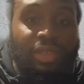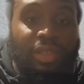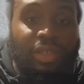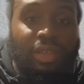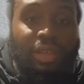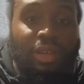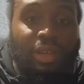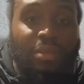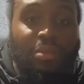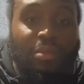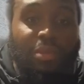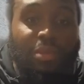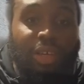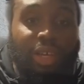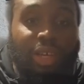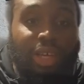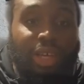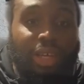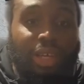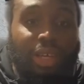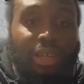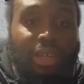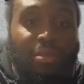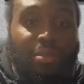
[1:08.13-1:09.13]
But
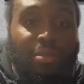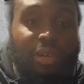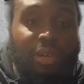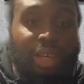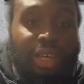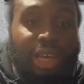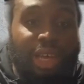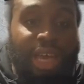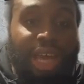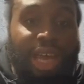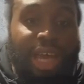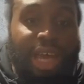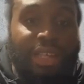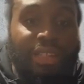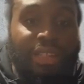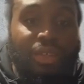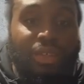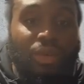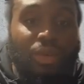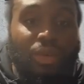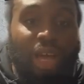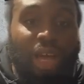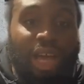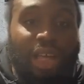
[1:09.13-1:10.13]
as a
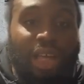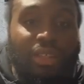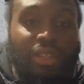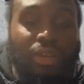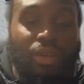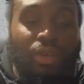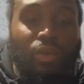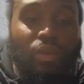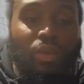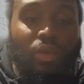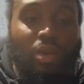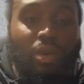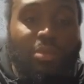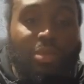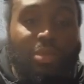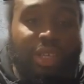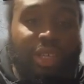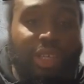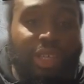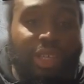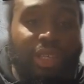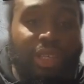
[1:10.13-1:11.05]
woman,